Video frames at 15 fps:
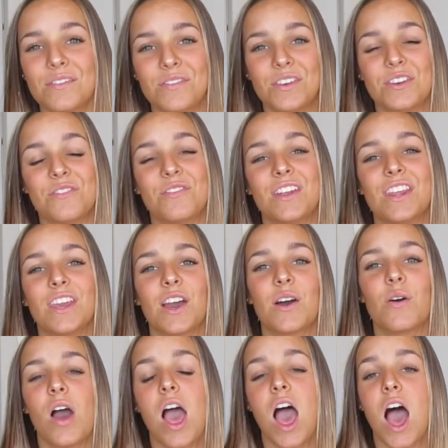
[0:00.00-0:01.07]
view
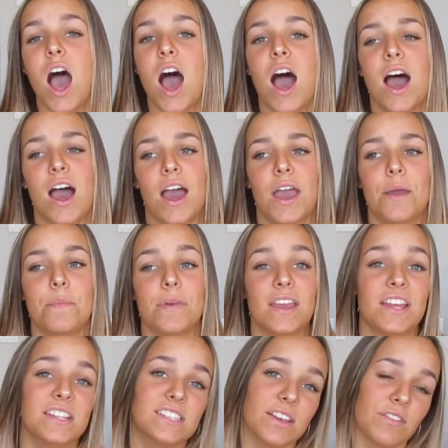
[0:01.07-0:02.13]
video, I
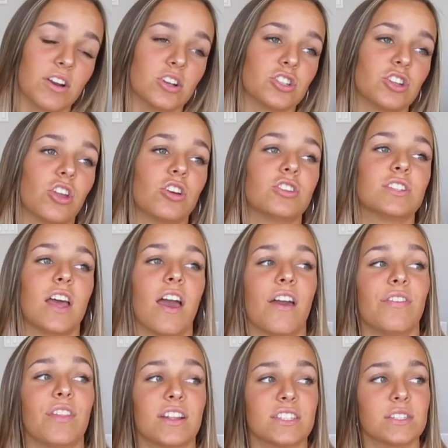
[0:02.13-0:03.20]
made $700,
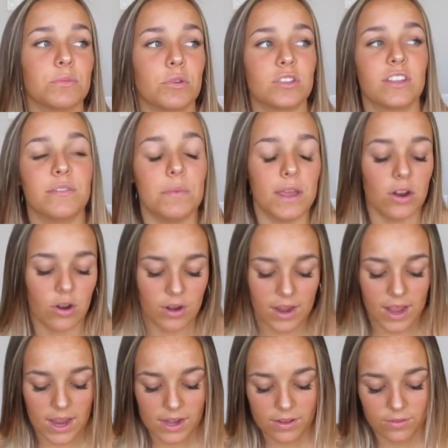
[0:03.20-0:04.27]
and that's the most I've made on
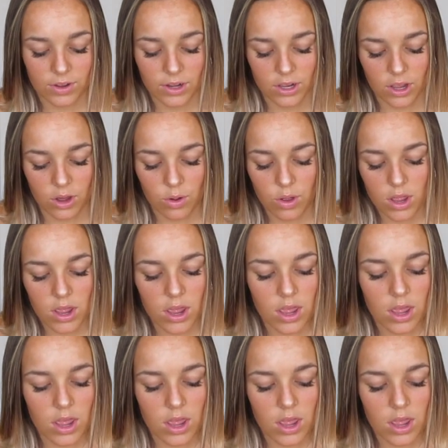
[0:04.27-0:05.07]
any video.